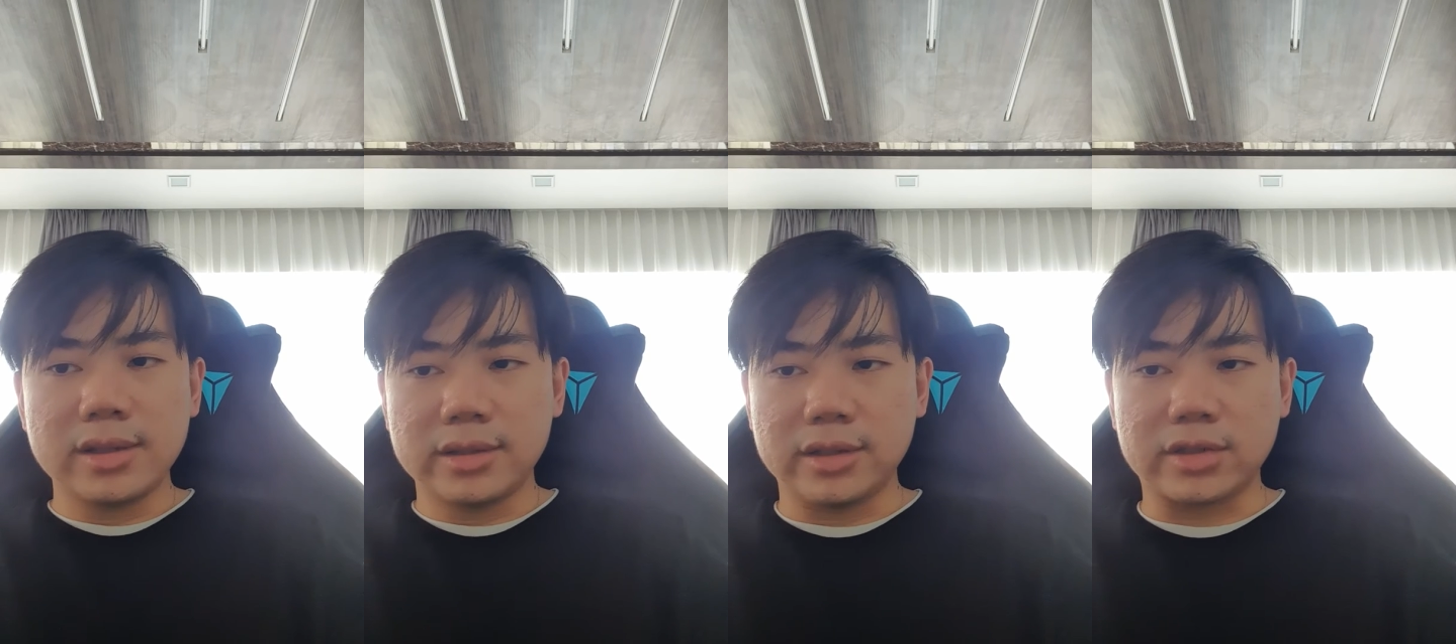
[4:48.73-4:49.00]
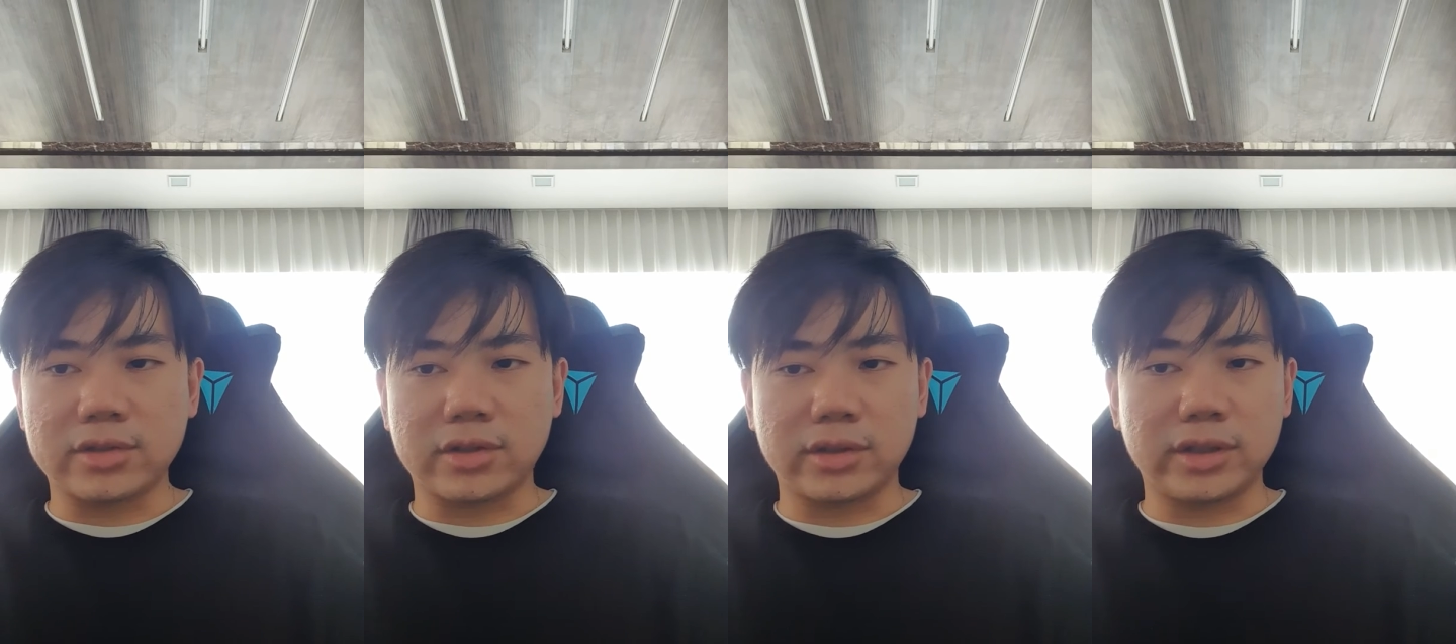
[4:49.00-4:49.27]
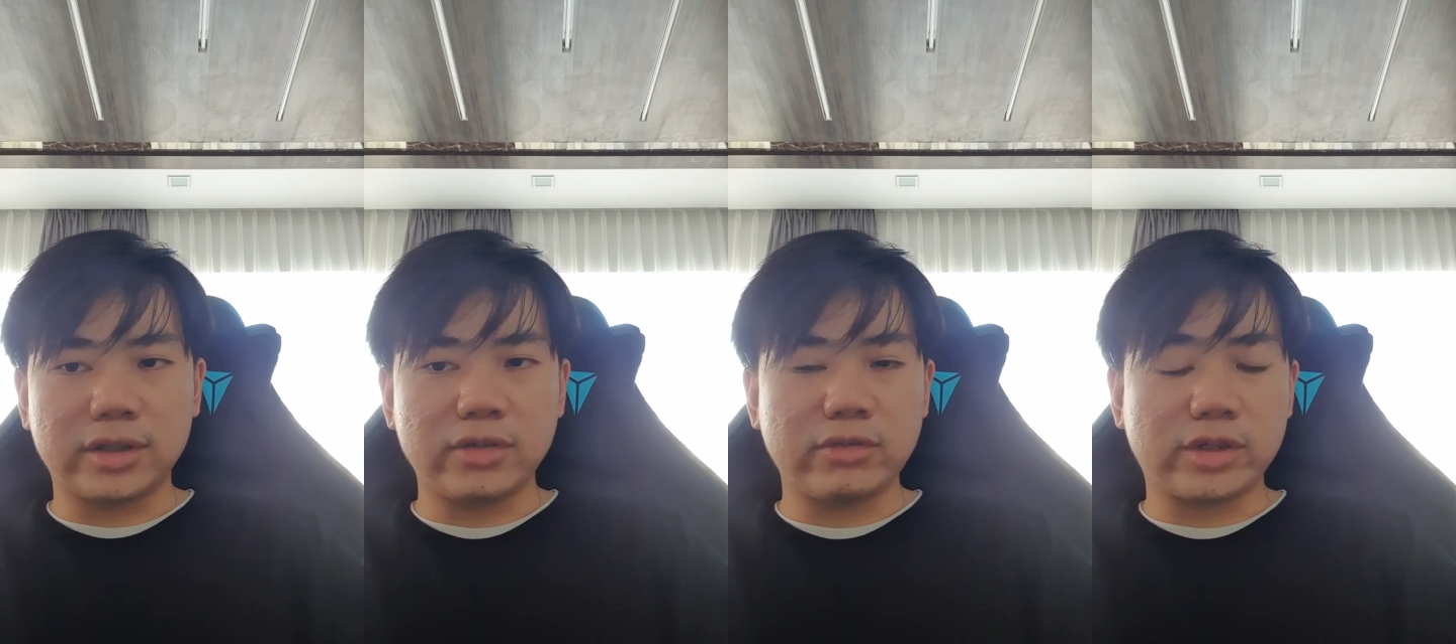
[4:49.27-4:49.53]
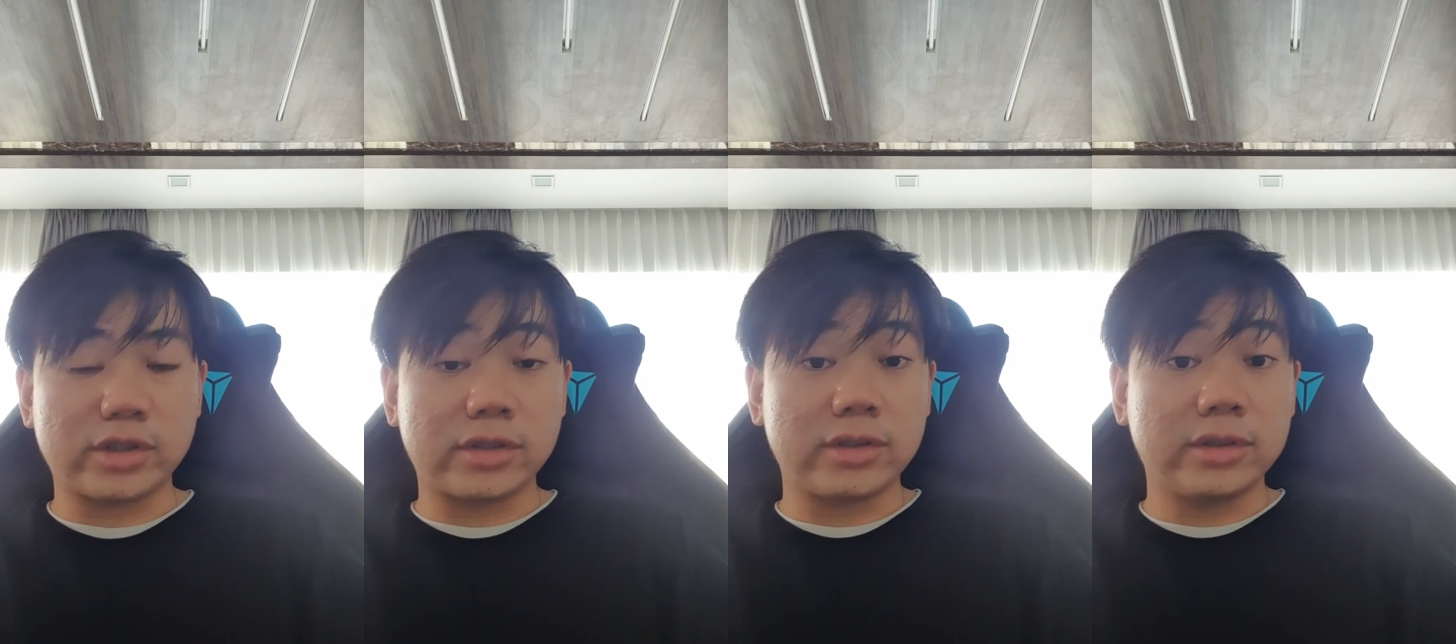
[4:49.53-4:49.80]
These connecting
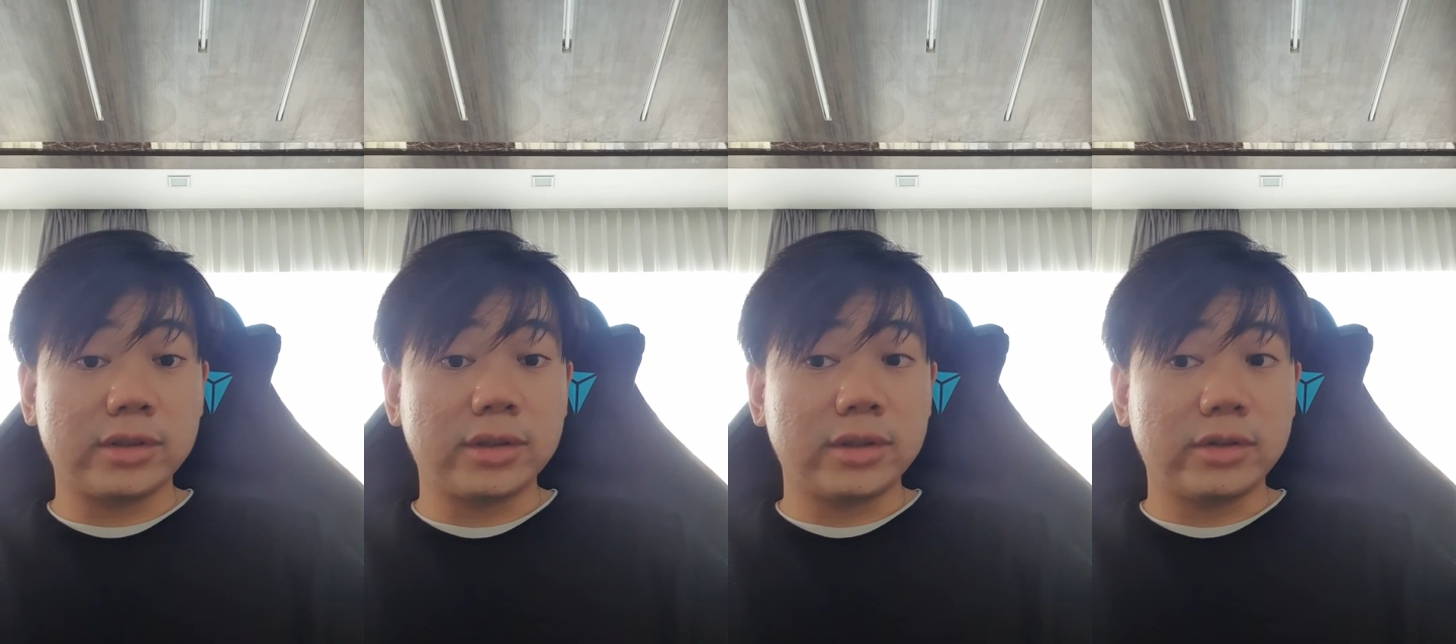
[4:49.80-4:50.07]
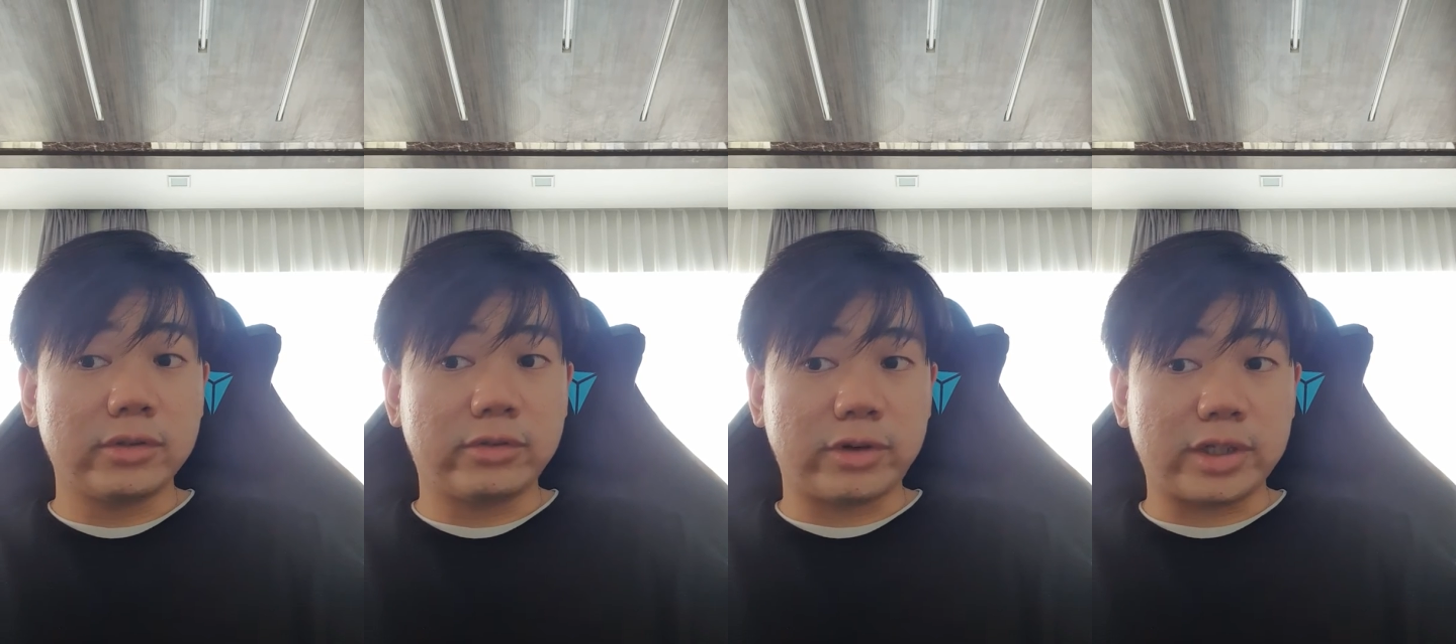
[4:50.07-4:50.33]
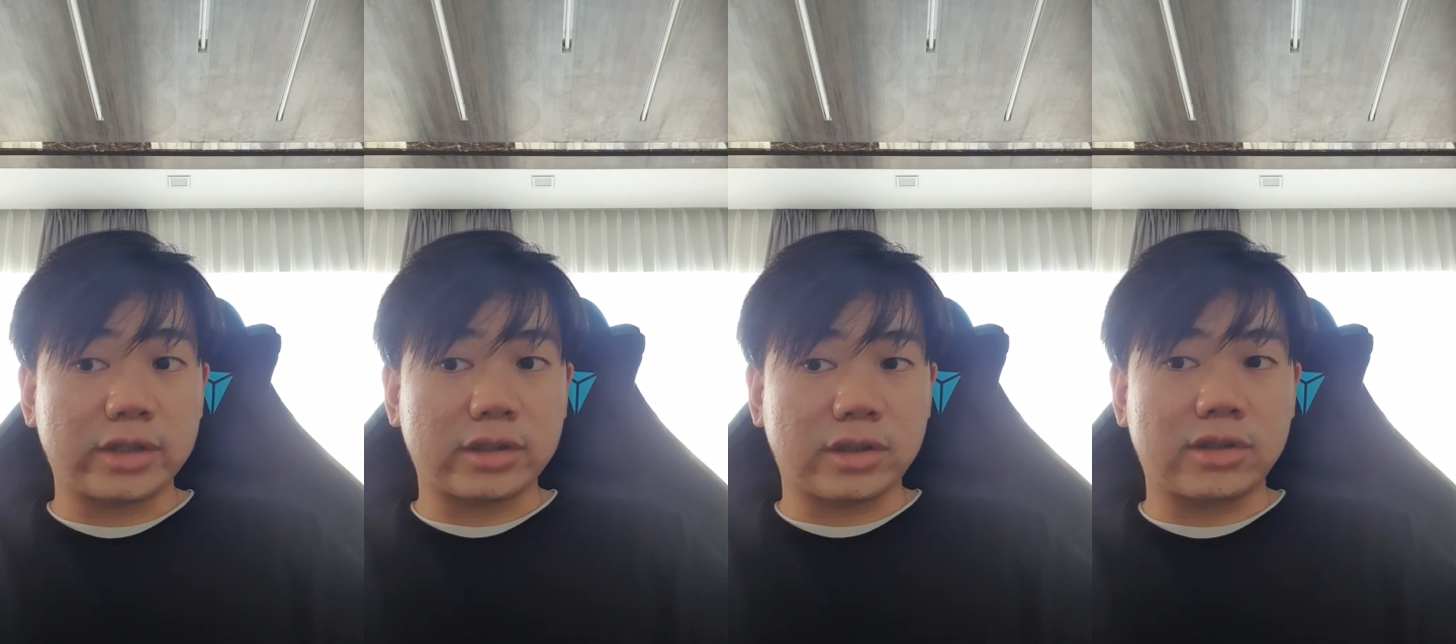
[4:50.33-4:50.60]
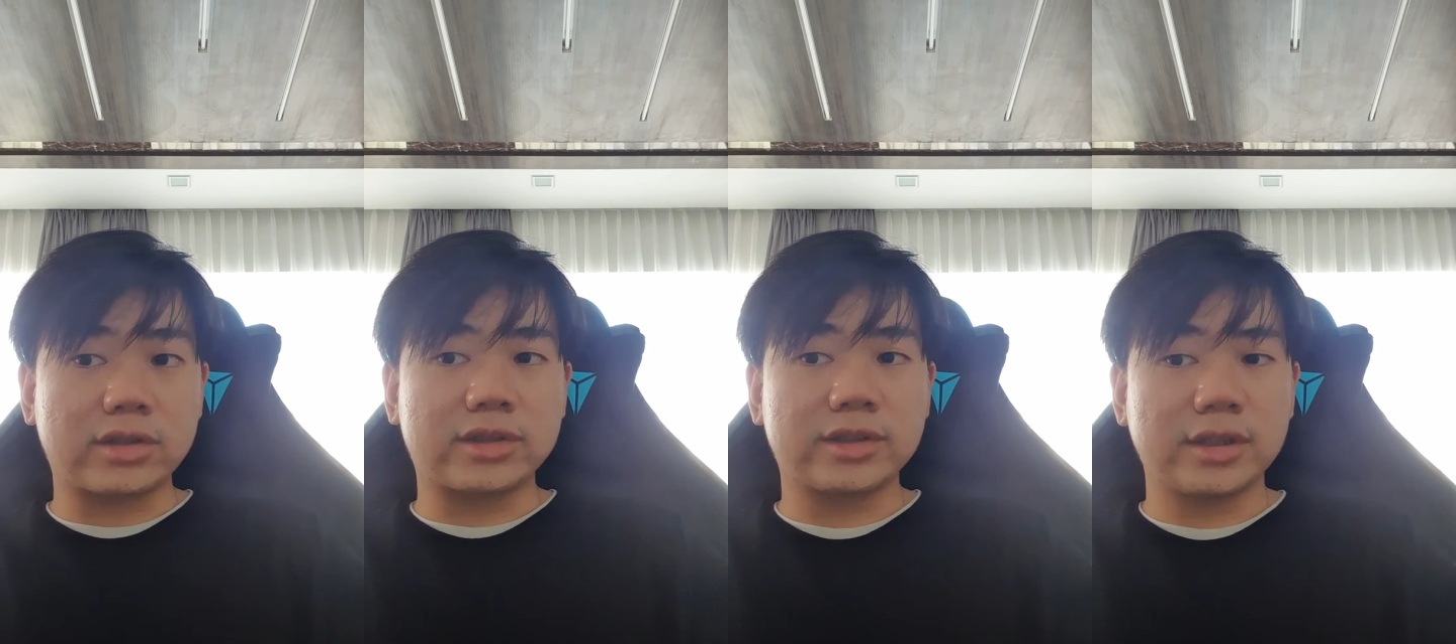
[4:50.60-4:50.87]

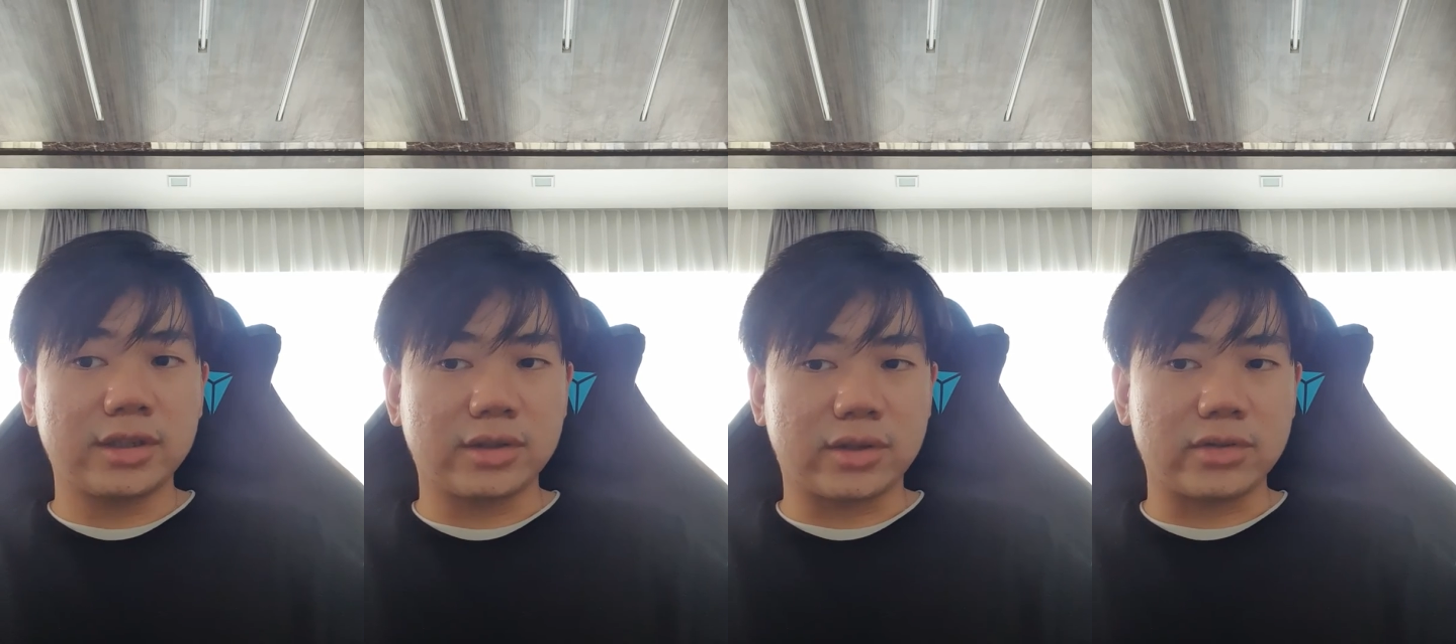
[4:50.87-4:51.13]
factors